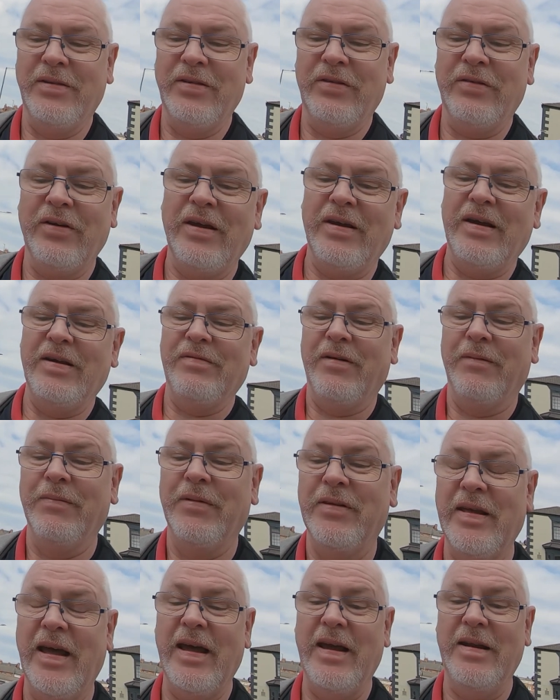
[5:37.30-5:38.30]
street, it from
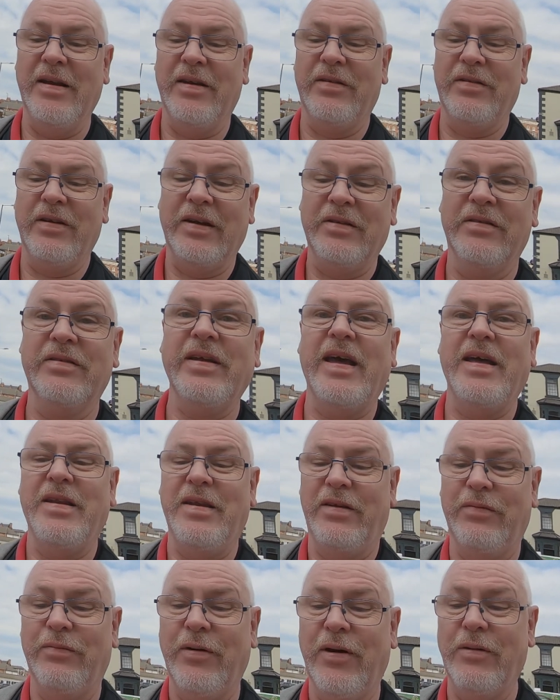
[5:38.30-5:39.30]
the Danish, has
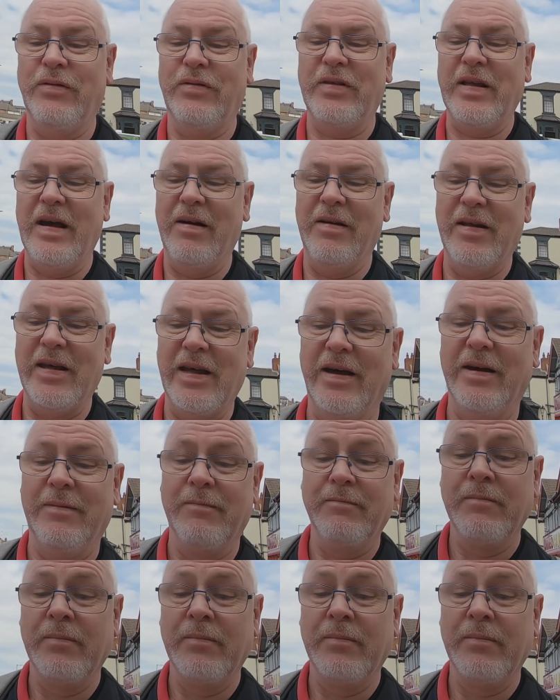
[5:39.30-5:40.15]
Danish roots down here.